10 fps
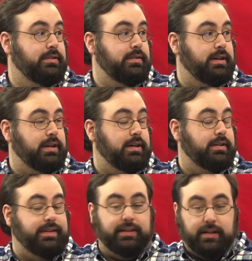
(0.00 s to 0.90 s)
Uh,
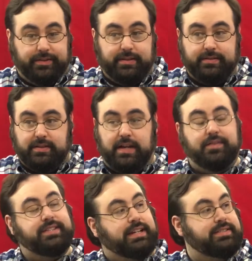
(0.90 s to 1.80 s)
they love it. So now there's
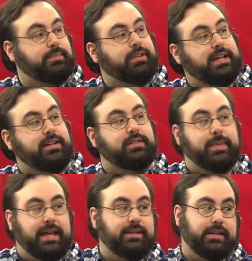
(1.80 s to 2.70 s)
like a supply and a
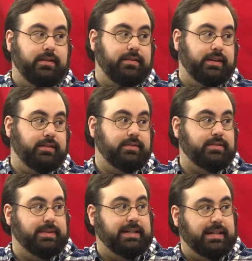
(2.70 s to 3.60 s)
demand kind of thing. So
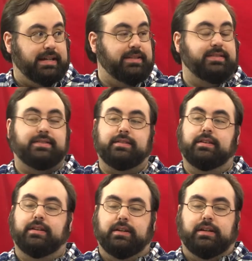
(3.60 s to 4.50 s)
he needs
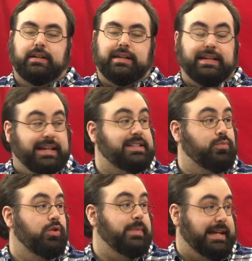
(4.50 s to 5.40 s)
he needs more
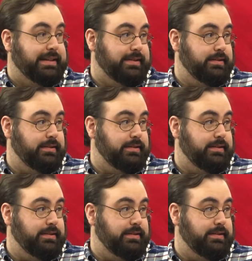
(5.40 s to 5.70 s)
meat.